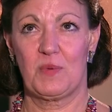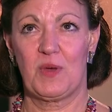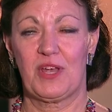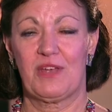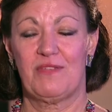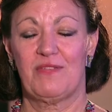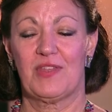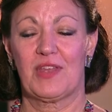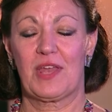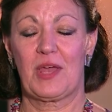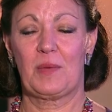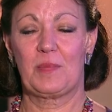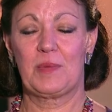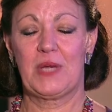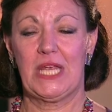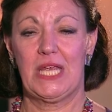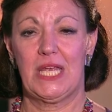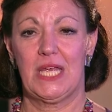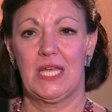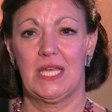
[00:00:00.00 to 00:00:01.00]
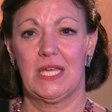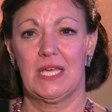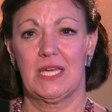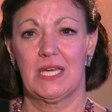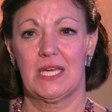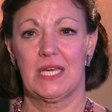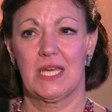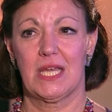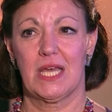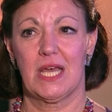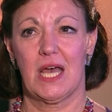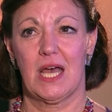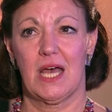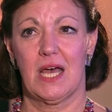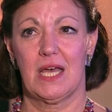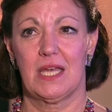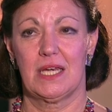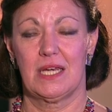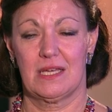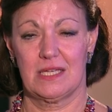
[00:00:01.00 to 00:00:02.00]
working for the company in
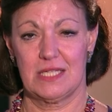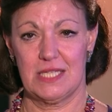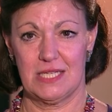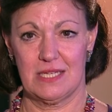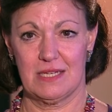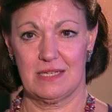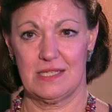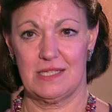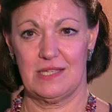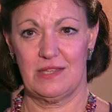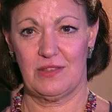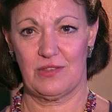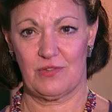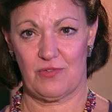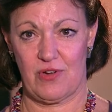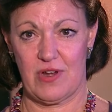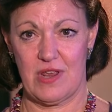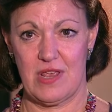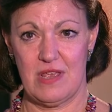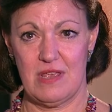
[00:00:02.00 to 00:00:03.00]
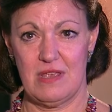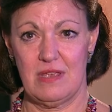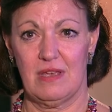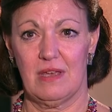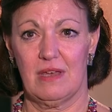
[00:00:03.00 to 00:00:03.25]
1993.